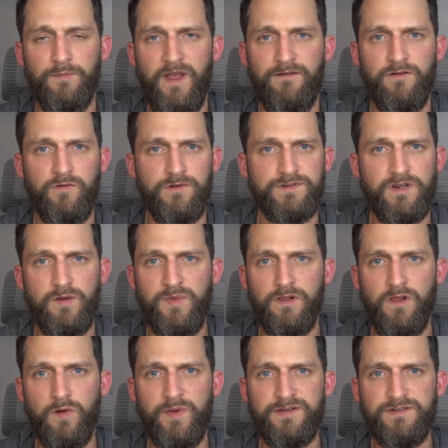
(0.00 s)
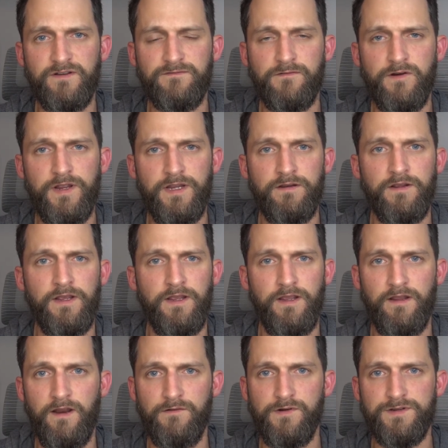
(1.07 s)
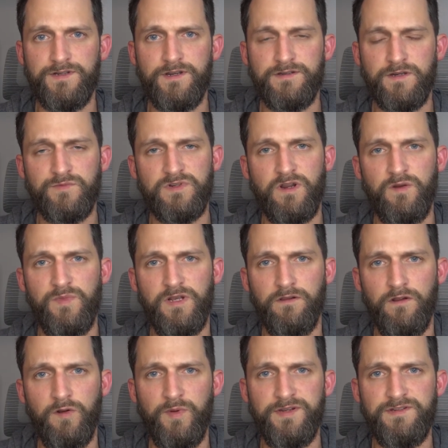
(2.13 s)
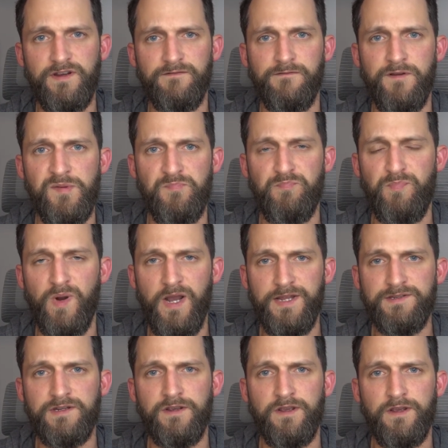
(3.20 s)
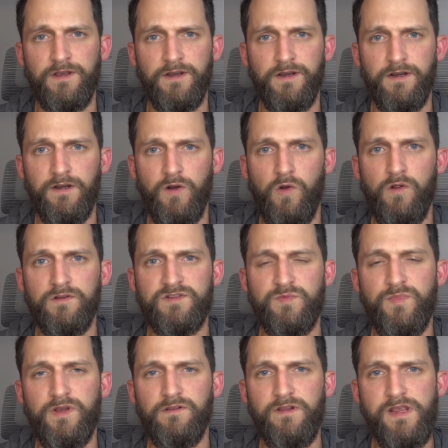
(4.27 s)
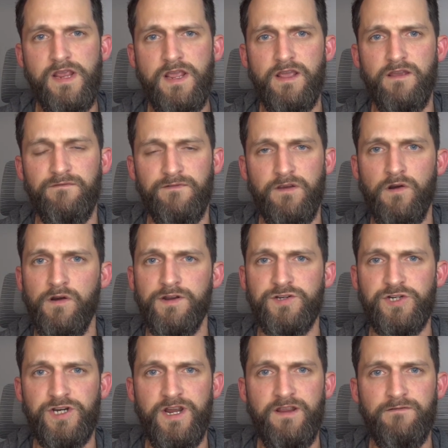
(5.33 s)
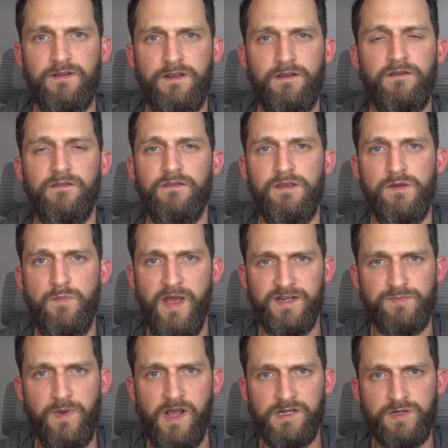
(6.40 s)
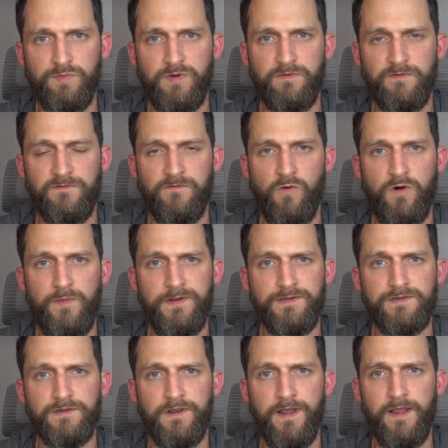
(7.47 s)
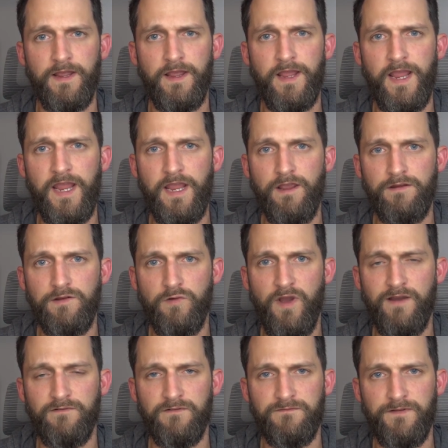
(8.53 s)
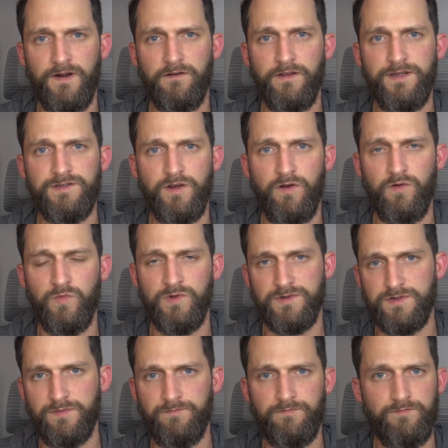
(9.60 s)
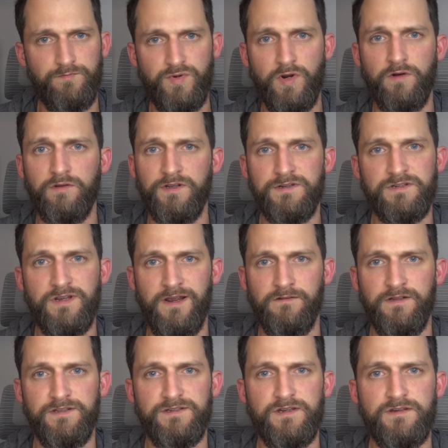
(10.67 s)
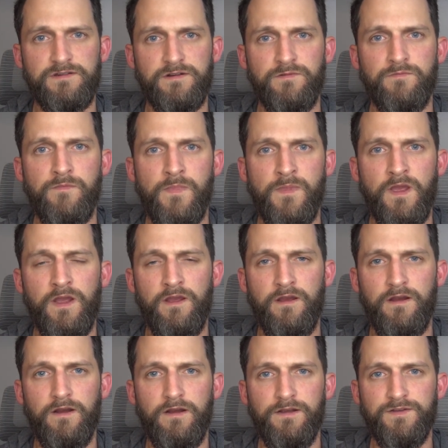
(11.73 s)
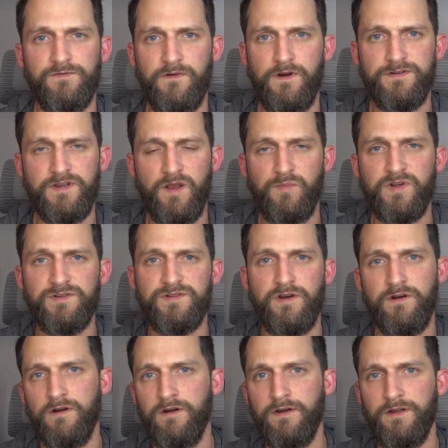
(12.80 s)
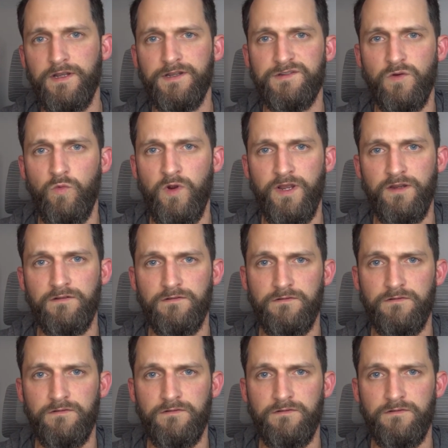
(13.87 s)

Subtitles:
Everyone's going to be a little bit different, and every system's going to be a little bit different, but ultimately, if you're achieving the best possible performance and you have a fairly to almost purely silent system, as far as I'm concerned, it's a win.